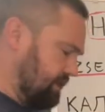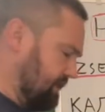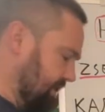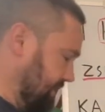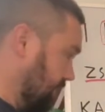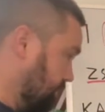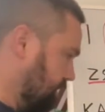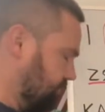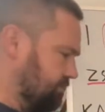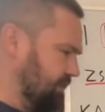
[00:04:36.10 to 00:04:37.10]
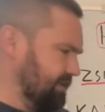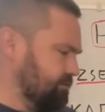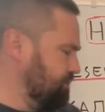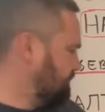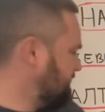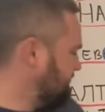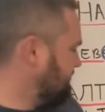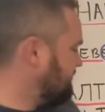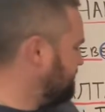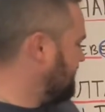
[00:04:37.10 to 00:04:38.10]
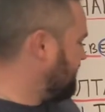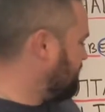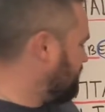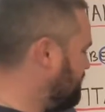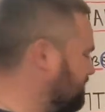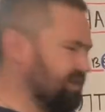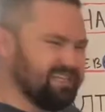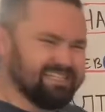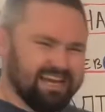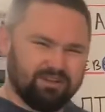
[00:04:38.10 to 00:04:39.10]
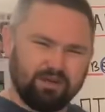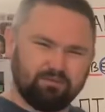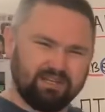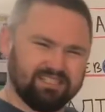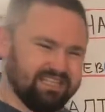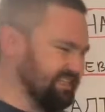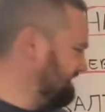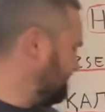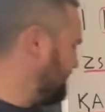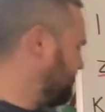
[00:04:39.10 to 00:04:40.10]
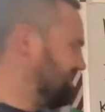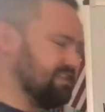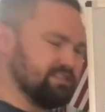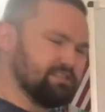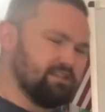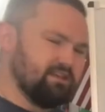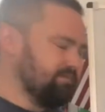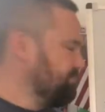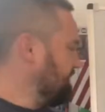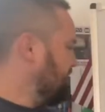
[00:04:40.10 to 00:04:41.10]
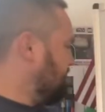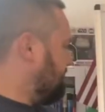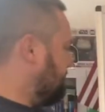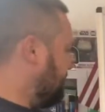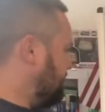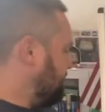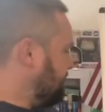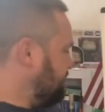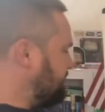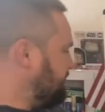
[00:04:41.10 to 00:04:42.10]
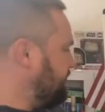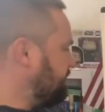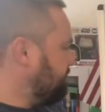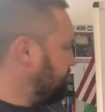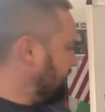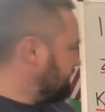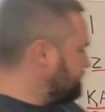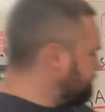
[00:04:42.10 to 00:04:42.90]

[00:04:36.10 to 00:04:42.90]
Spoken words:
and the Arabic letters, you'll see this and be like, what is that? How do I pronounce that? That doesn't make any sense. But you see here, it's